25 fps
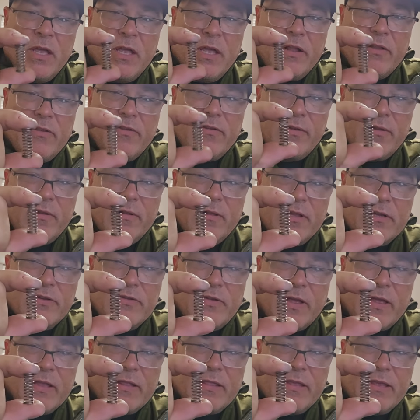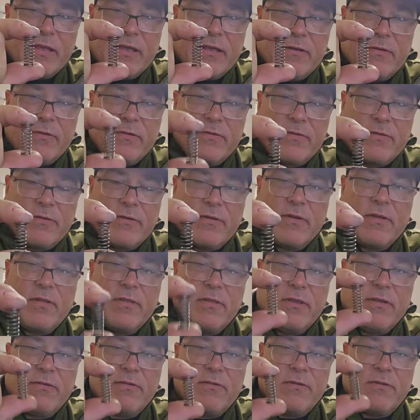It looks like this.
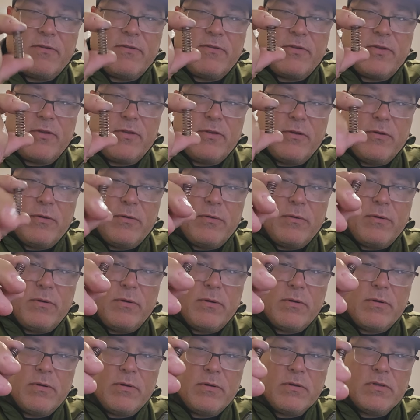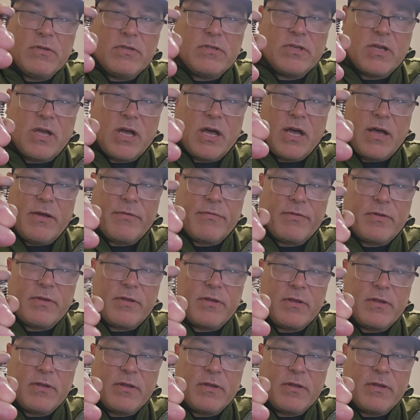This is too soft.